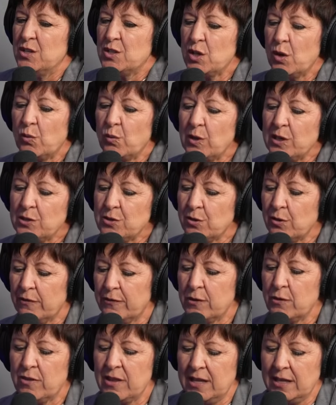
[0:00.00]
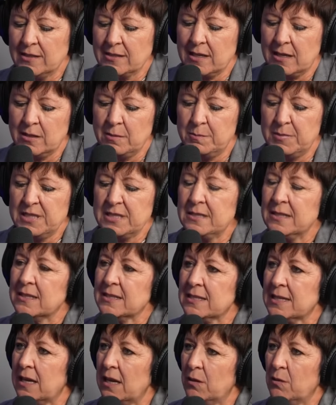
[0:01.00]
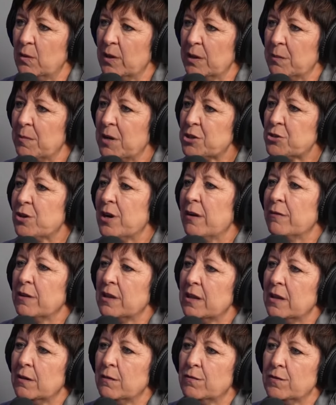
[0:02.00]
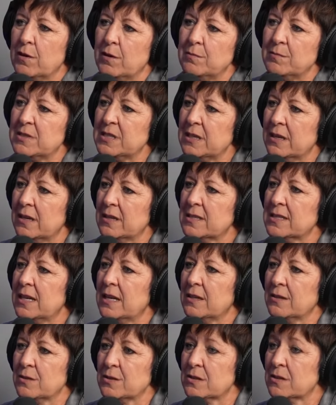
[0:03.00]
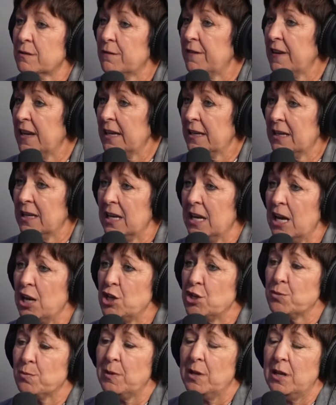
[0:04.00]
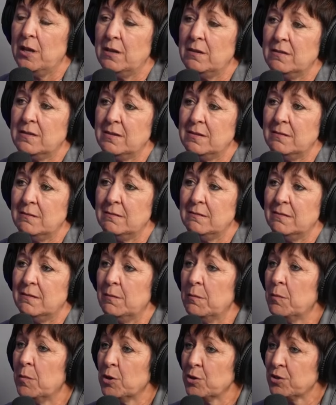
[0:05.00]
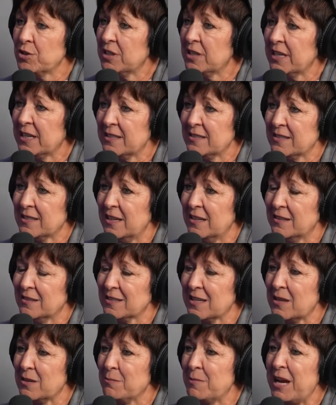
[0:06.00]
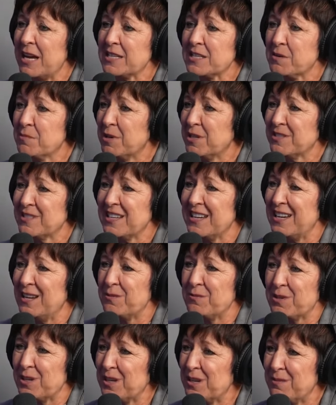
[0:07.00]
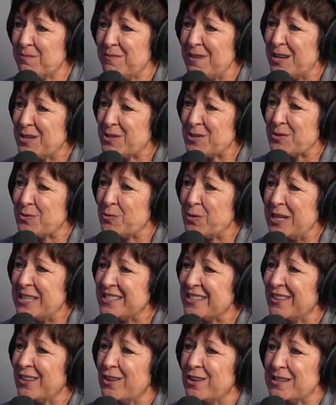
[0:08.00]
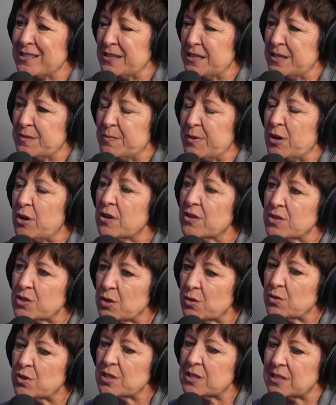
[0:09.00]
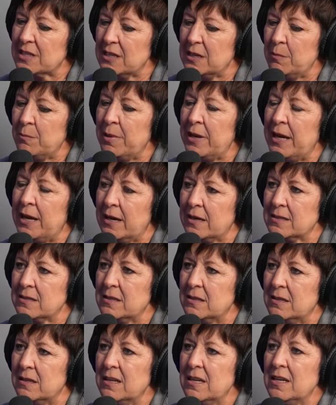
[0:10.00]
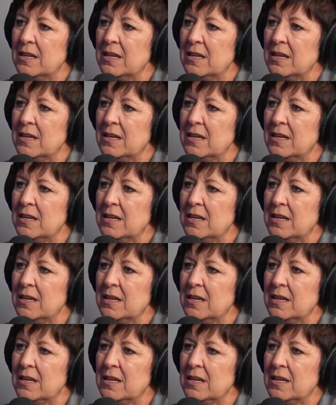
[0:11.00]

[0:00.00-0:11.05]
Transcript: So we do a few things. On the business side, we can measure everything from ticket sales to fan engagement to merchandise sales. On the basketball side, we're going to measure wins and losses, but also just impact and